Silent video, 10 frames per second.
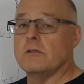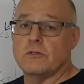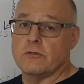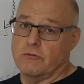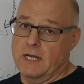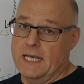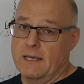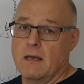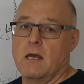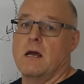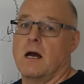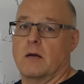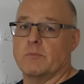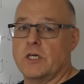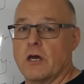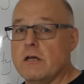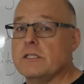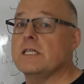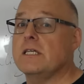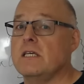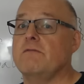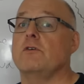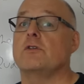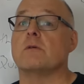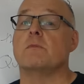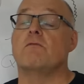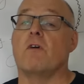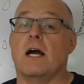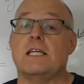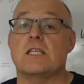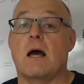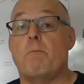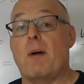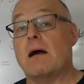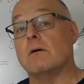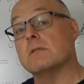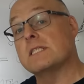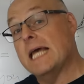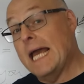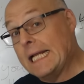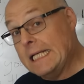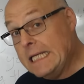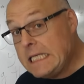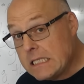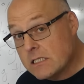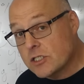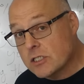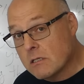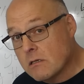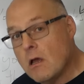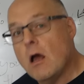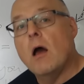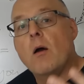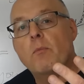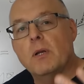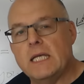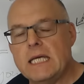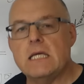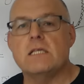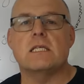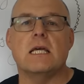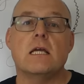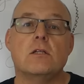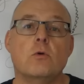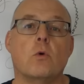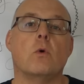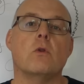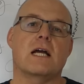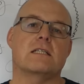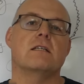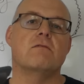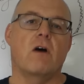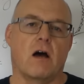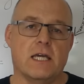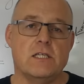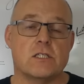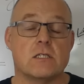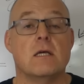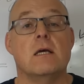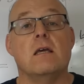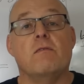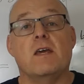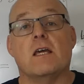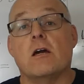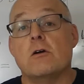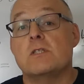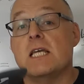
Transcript: three, I'm going to give you some advice about techniques. Please ignore that advice if it goes